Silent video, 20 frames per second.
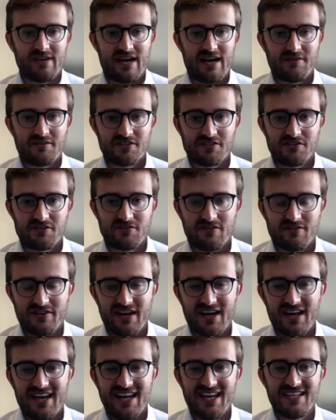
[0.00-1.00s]
And I was sort of
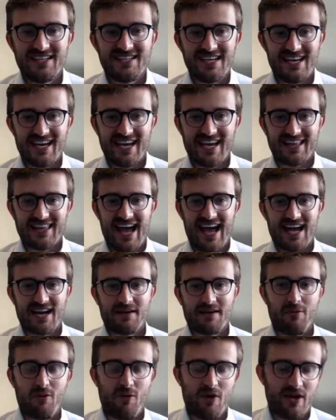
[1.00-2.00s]
hinting at that
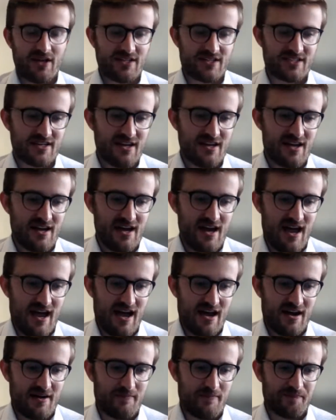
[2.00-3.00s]
at points.
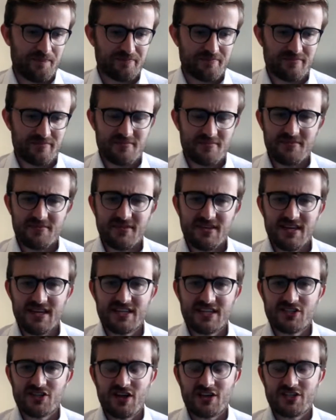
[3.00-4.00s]

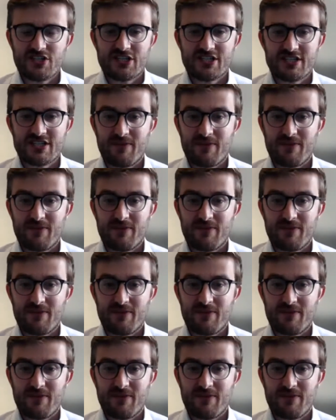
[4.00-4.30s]
It's not just